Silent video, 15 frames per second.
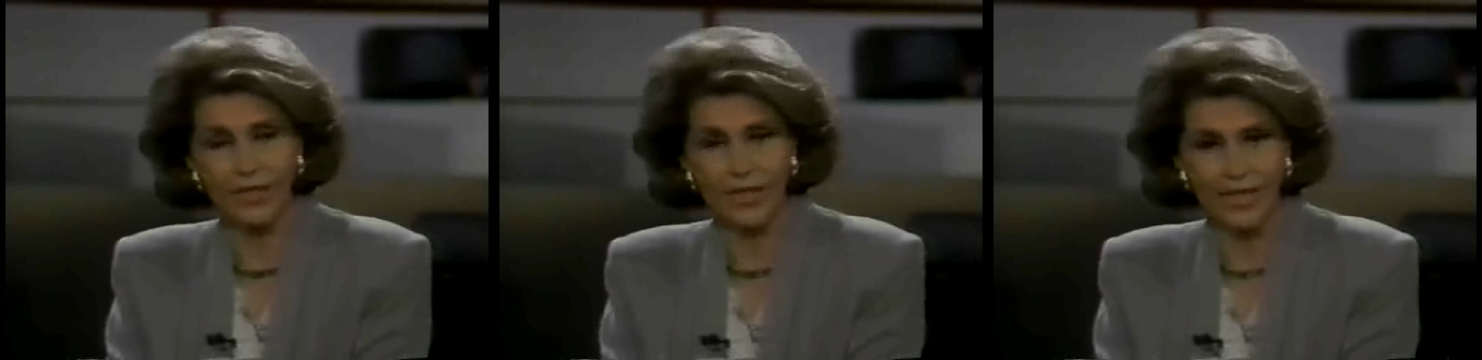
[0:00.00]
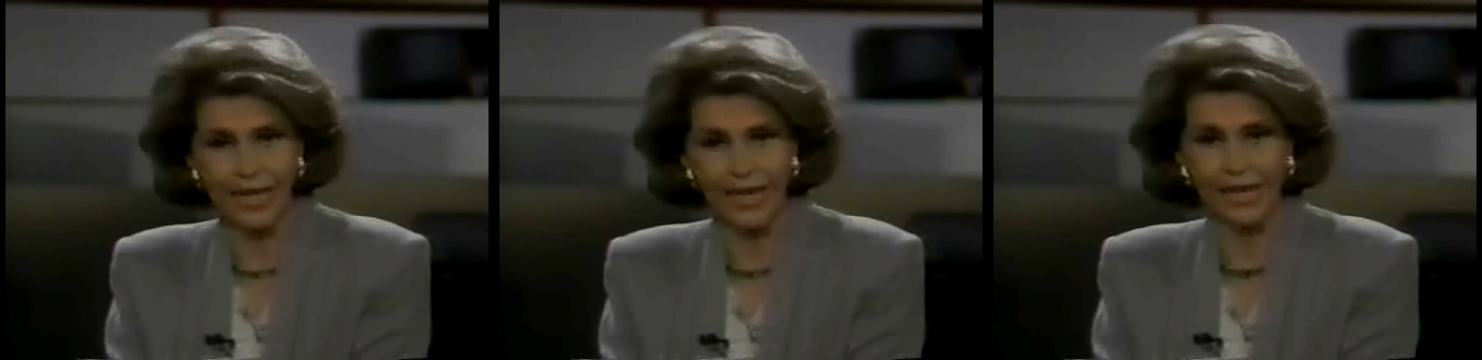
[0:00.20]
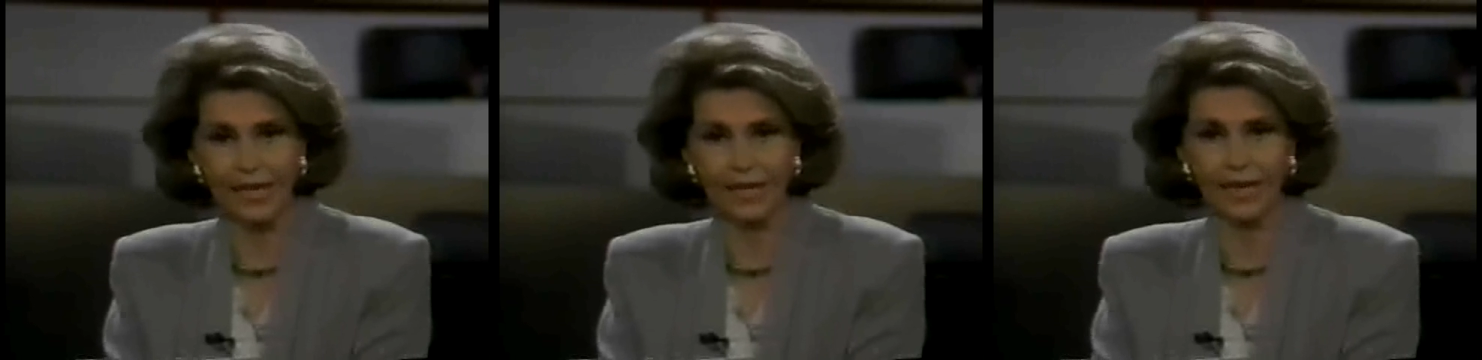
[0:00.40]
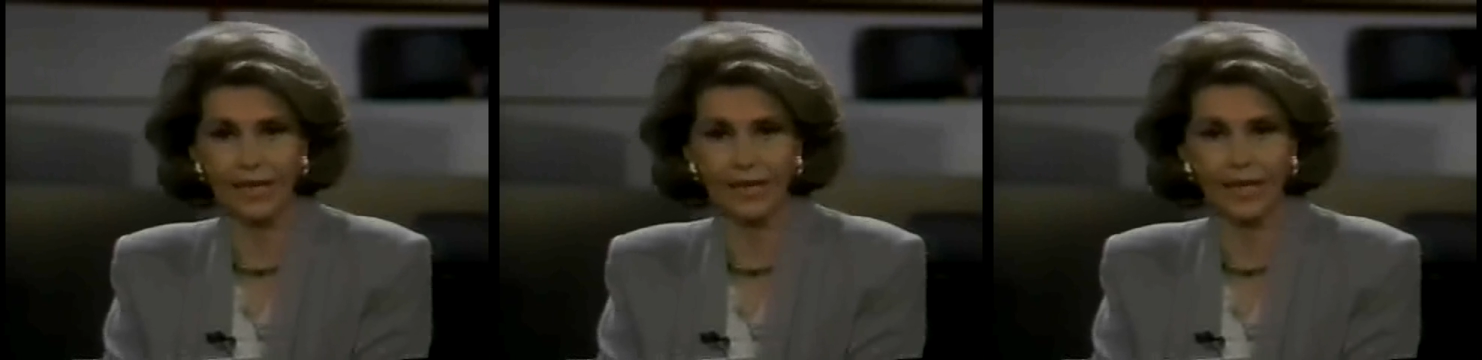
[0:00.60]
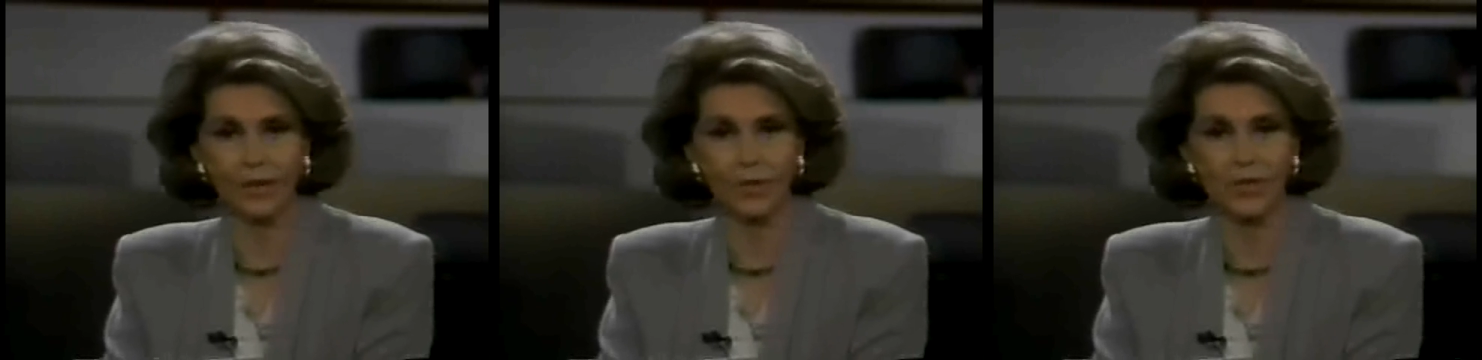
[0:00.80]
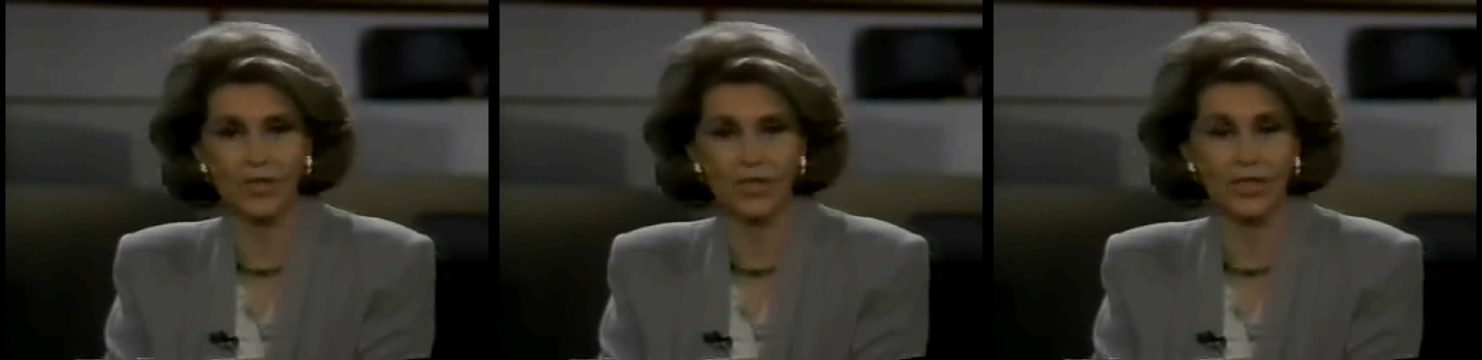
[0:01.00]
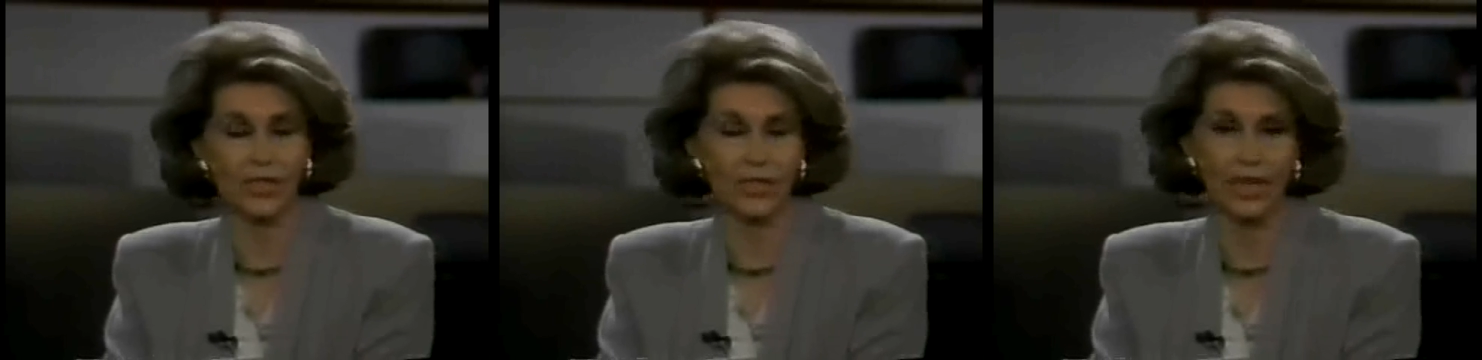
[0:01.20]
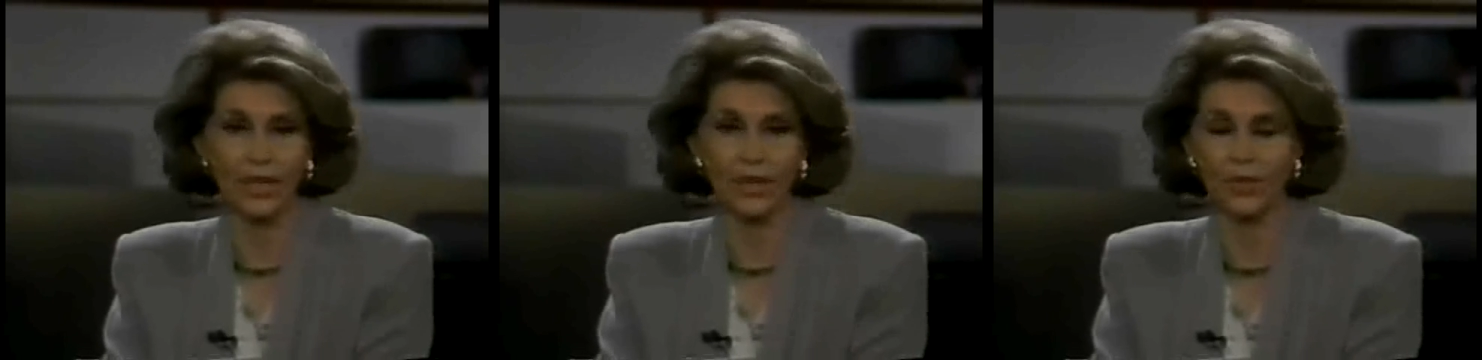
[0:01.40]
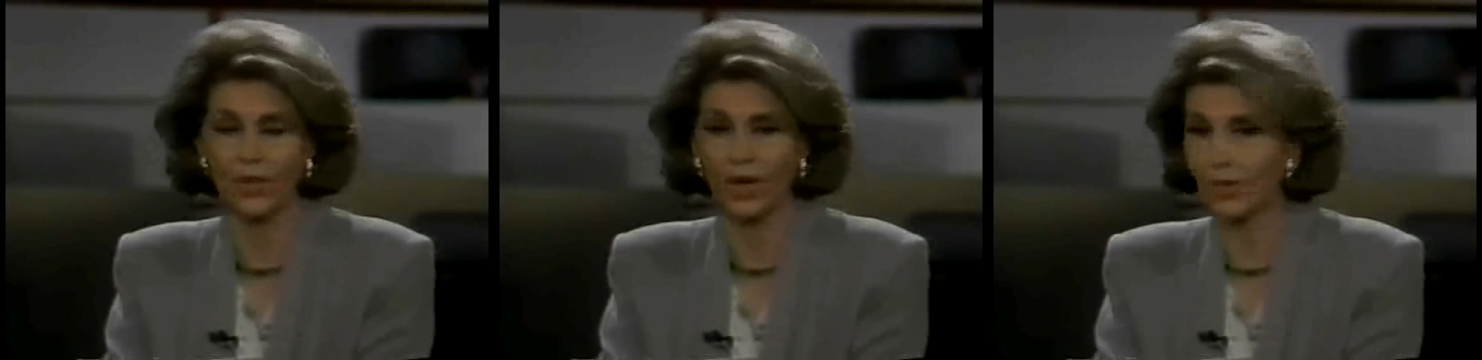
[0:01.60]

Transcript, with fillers: scene, and that was continued